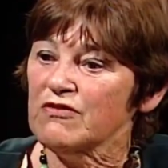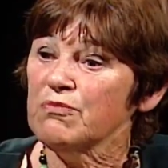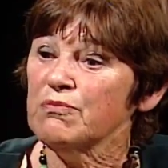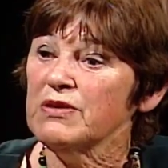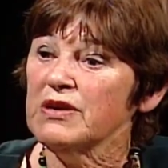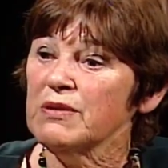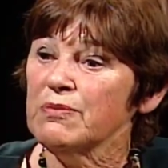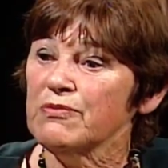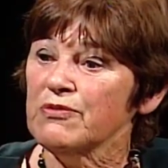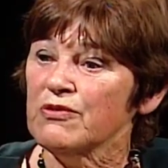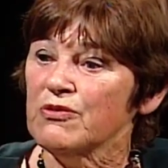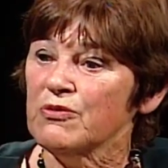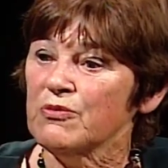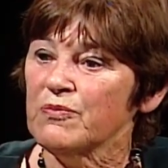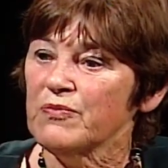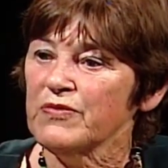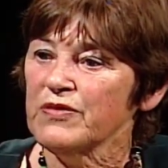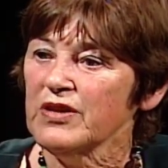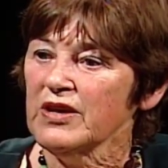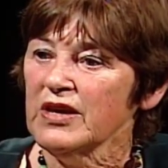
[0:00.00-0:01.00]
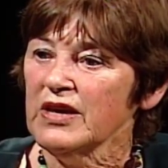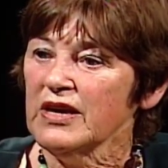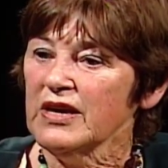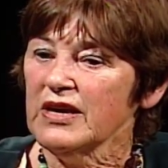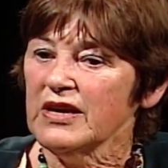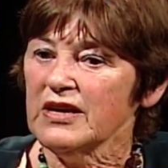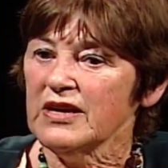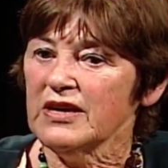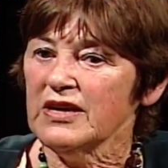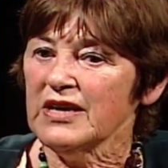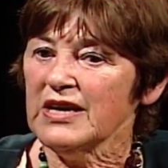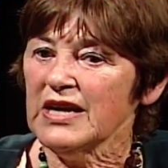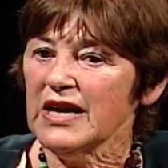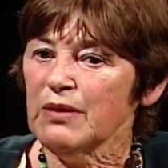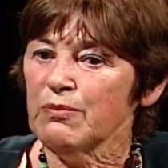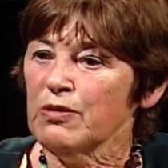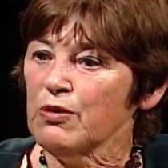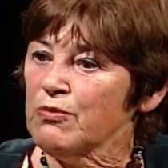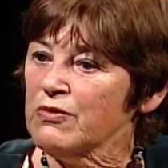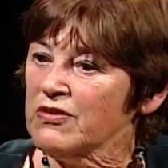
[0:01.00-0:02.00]
of people, he
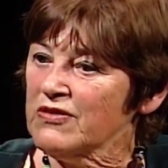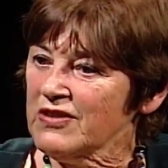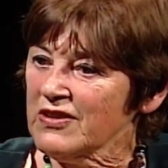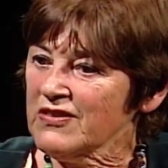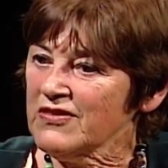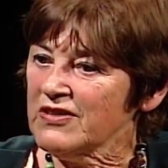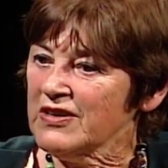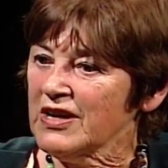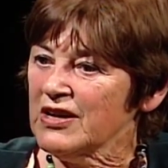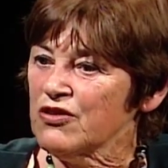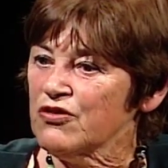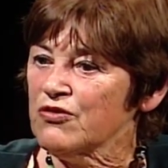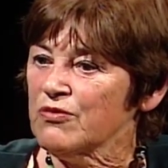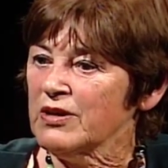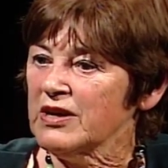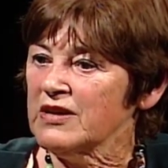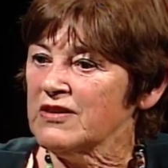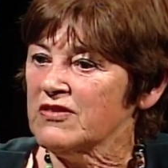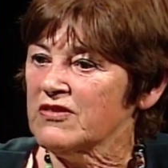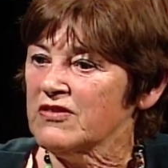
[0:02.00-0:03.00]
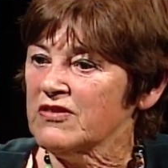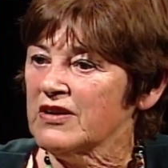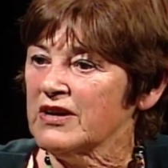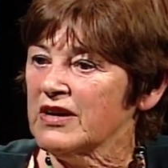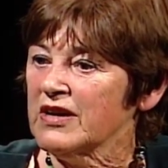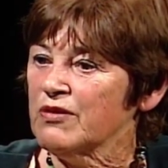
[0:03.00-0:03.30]
came up with 68 traits